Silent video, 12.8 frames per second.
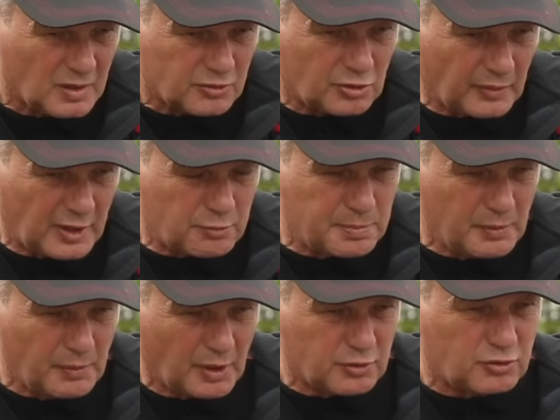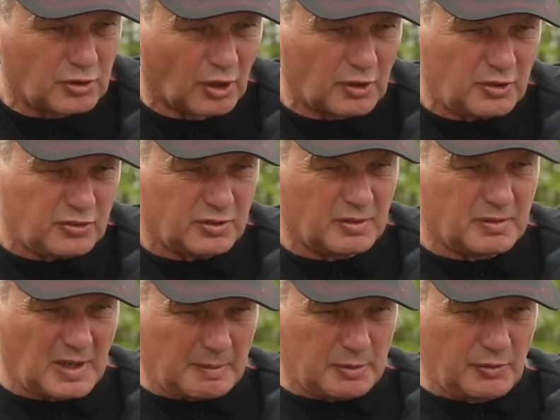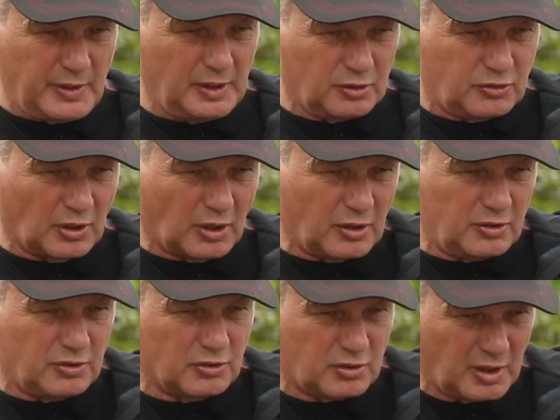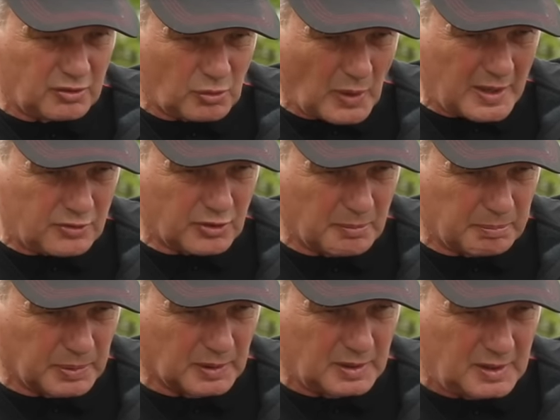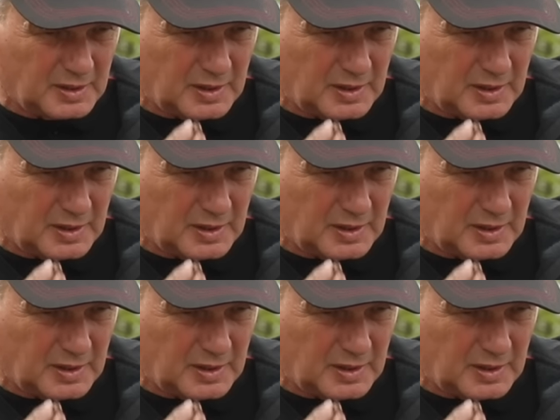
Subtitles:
So that's my rod choice. Now my real choice is quite simple.